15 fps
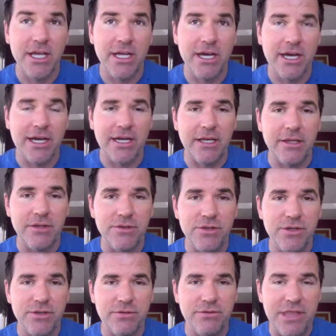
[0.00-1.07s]
uh,
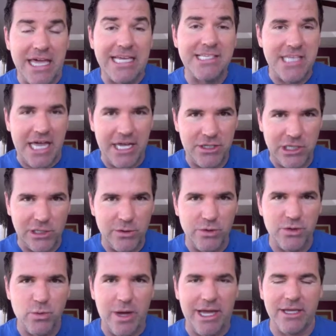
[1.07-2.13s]
they say, to
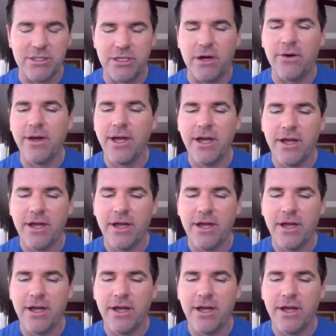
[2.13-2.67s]
lose weight. So